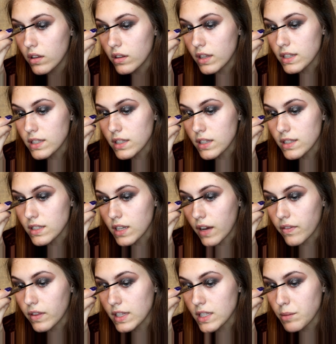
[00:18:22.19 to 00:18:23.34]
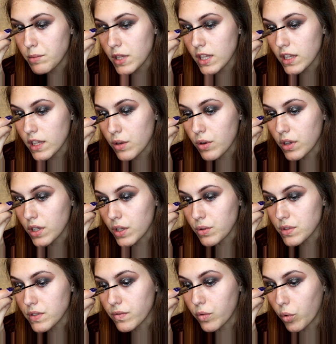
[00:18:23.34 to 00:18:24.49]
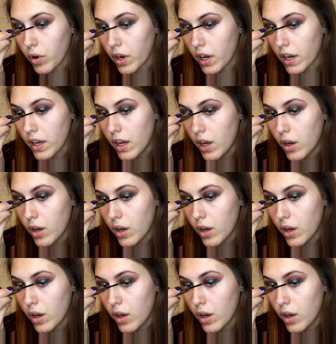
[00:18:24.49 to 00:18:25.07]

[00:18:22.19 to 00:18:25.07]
this is definitely something that you can use for